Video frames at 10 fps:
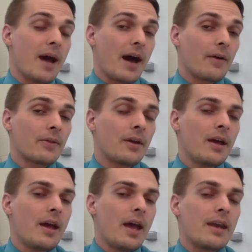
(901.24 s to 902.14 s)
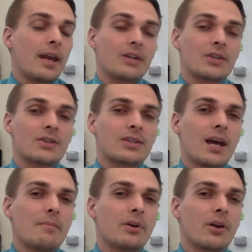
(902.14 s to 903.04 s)
math. And not just
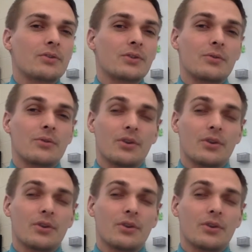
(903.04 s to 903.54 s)
STEM, but also